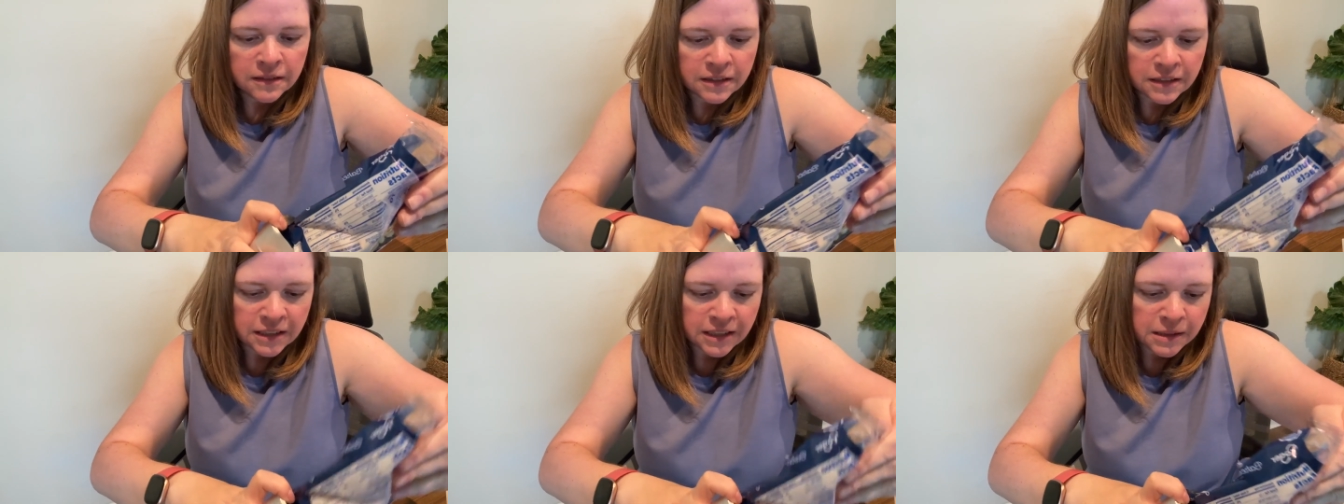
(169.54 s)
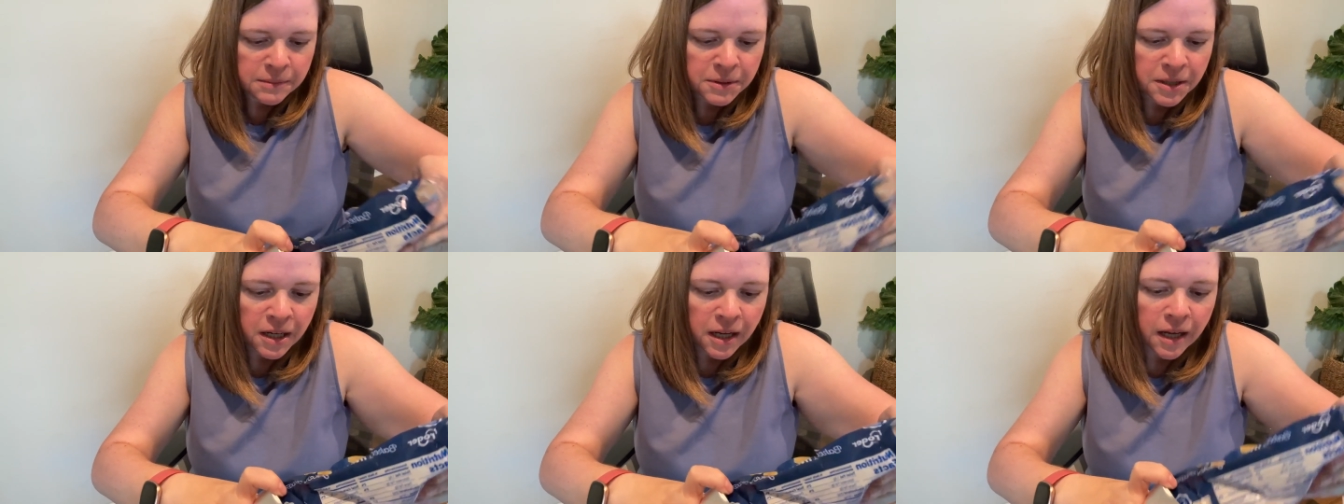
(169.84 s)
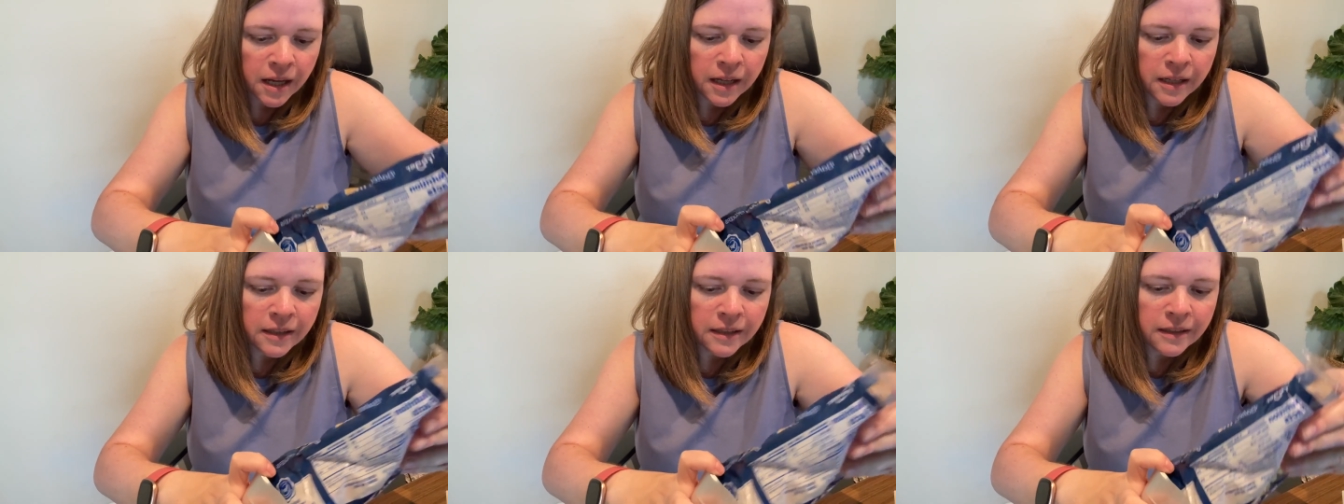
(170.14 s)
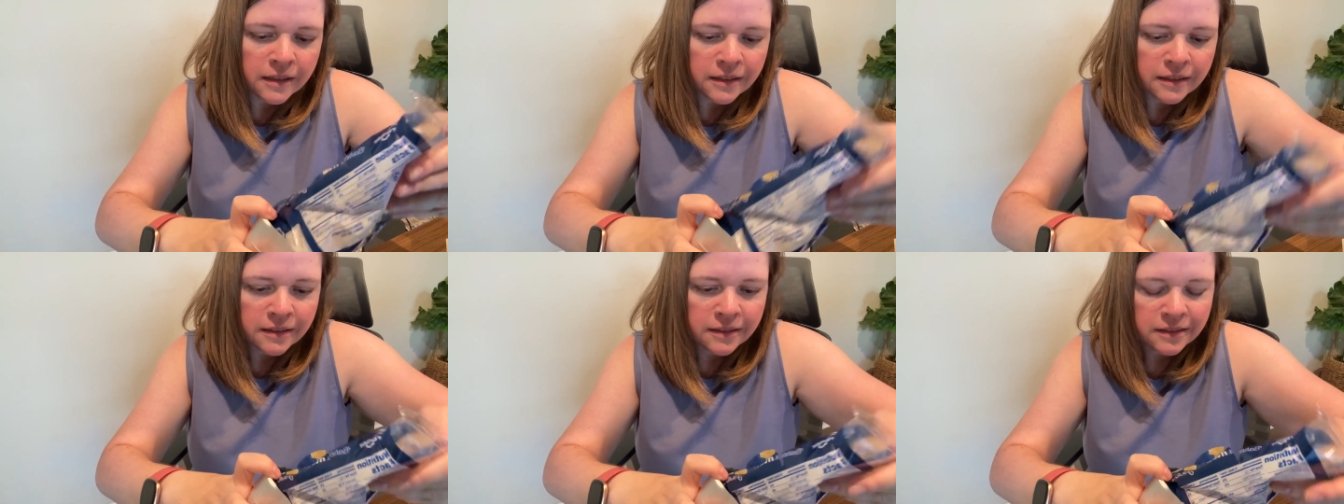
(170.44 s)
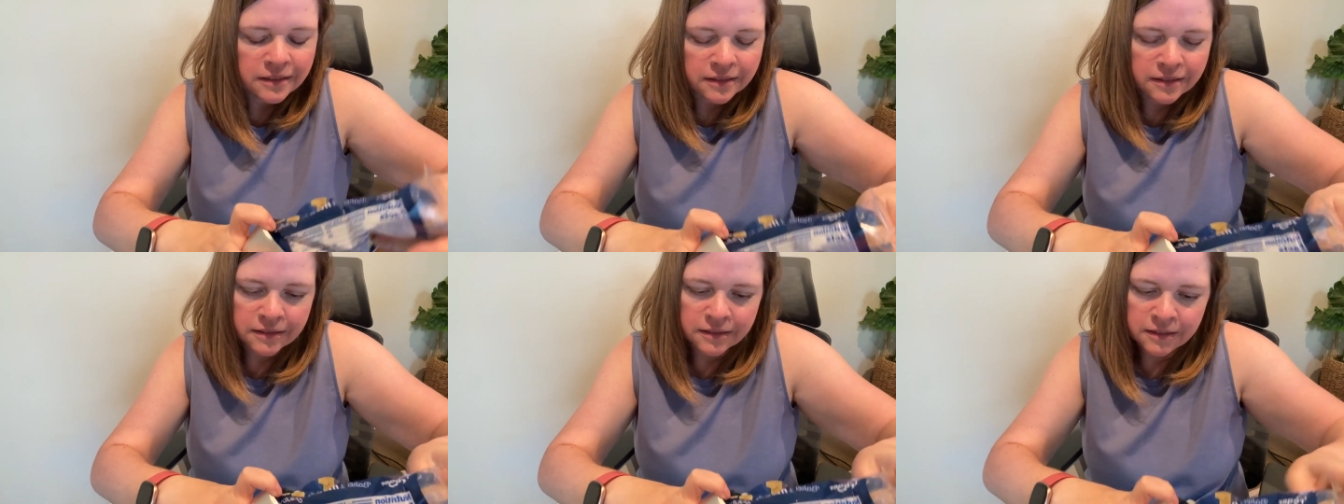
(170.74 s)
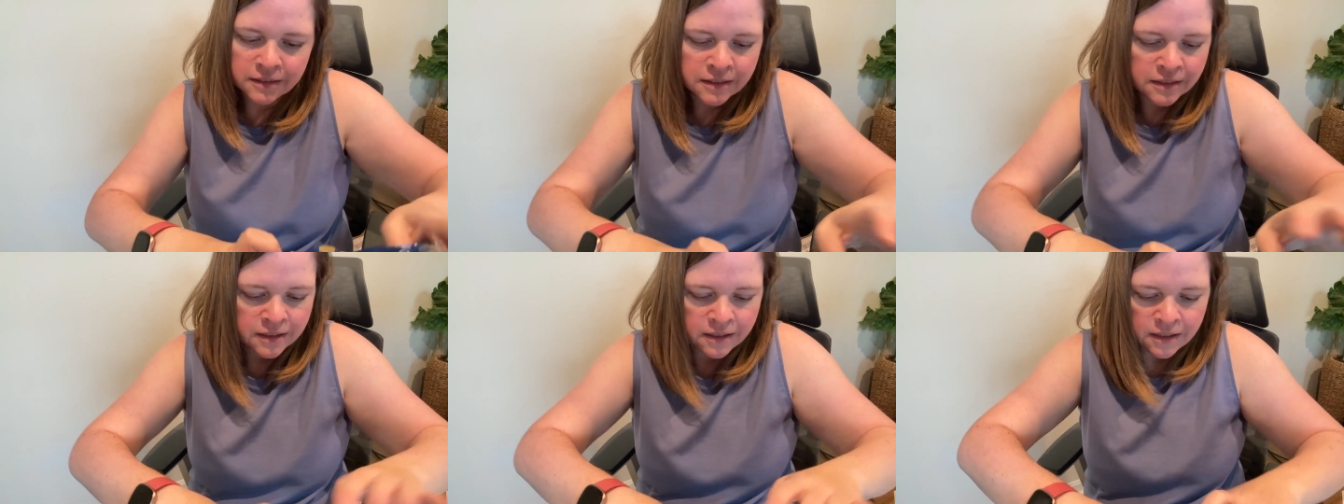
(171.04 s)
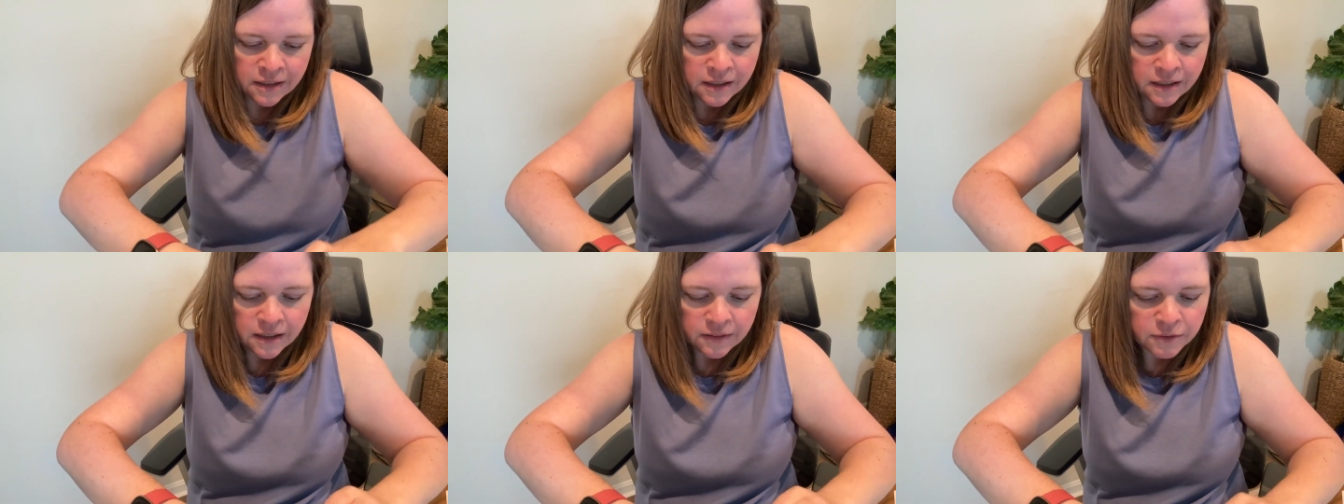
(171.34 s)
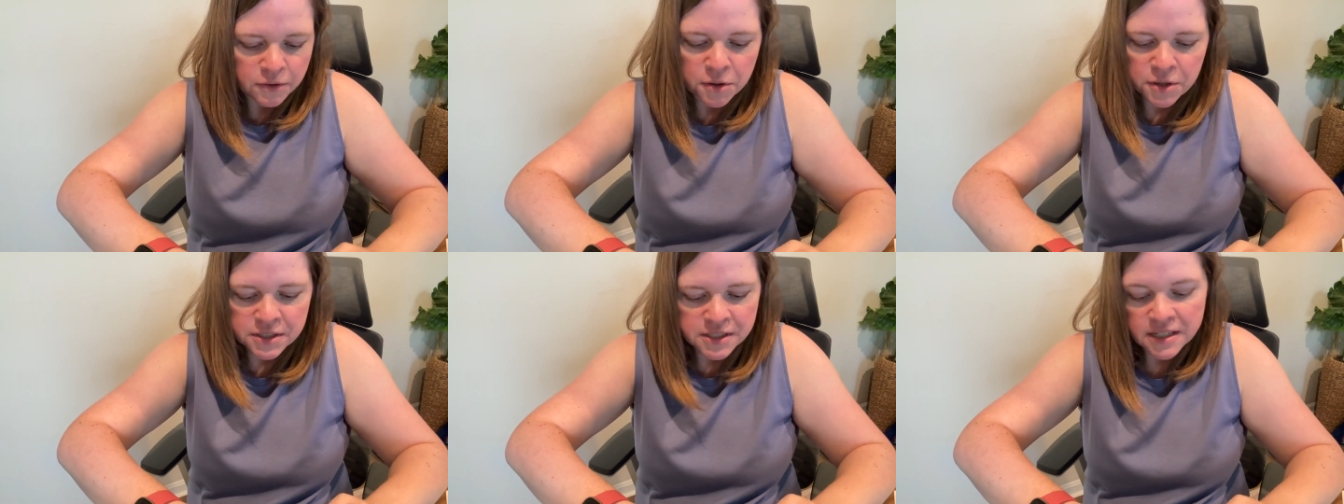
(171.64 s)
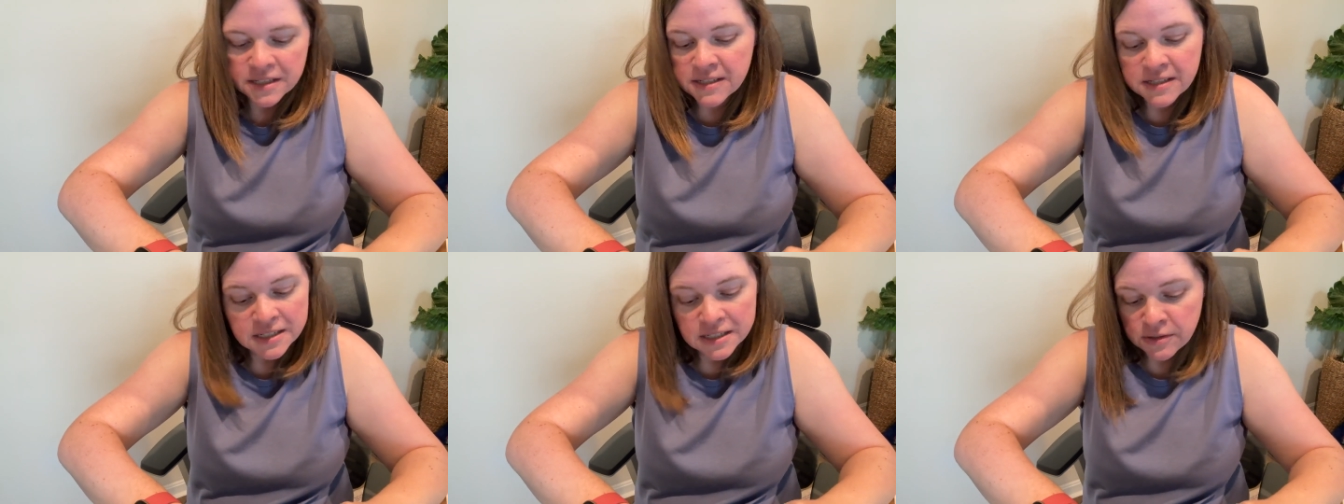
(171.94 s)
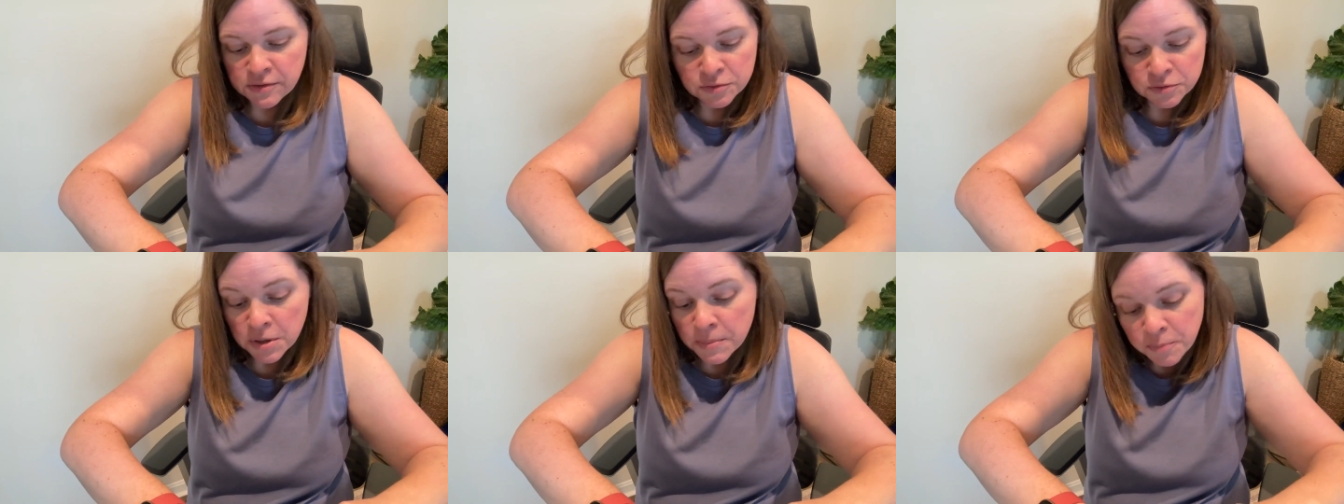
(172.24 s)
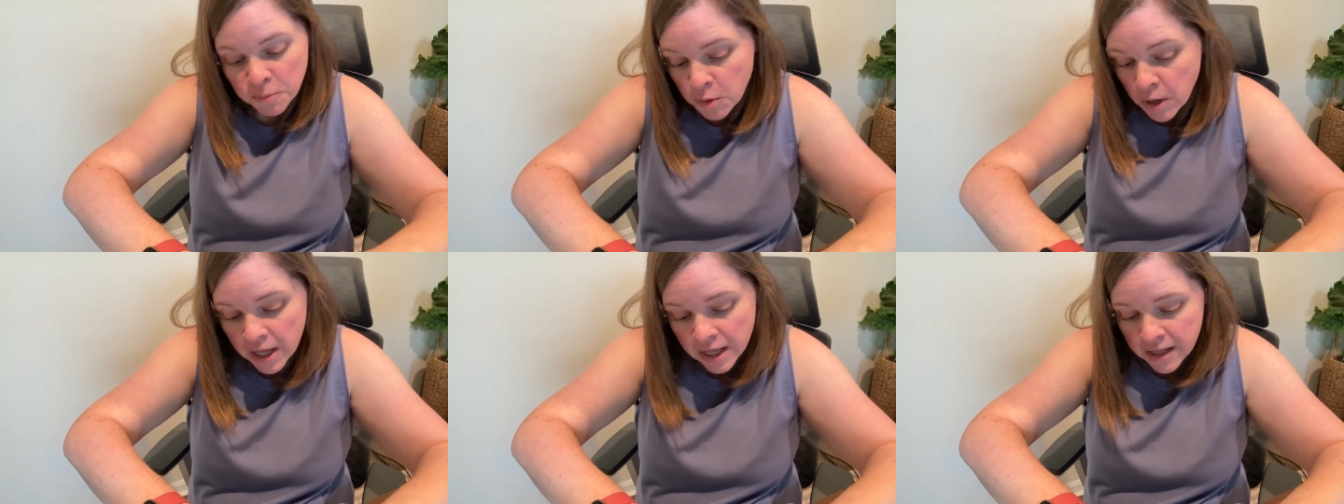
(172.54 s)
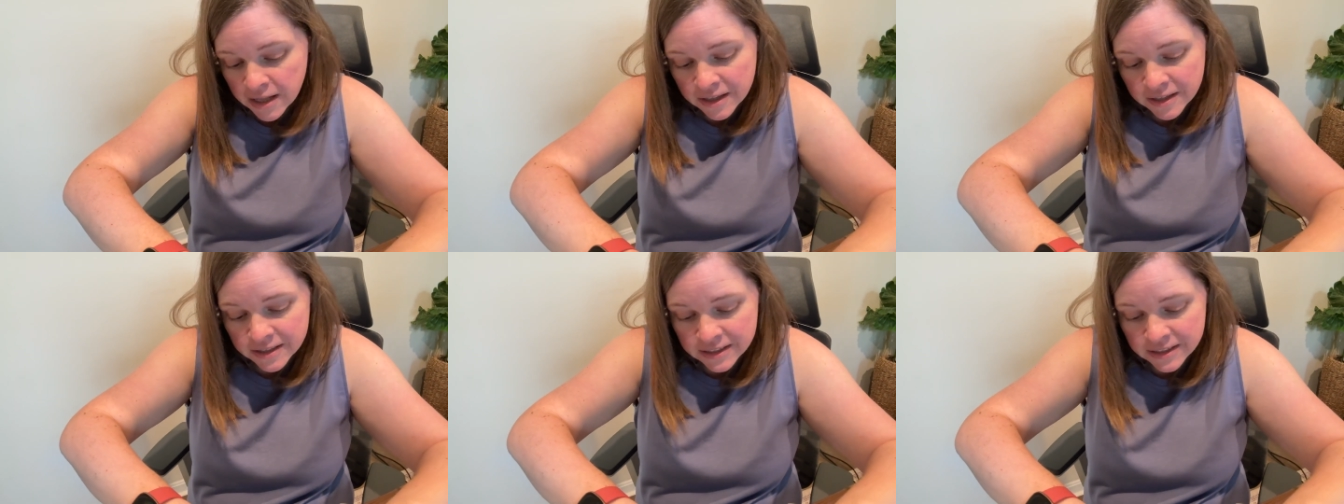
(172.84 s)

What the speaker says: Come on. Of course, because it didn't rip well,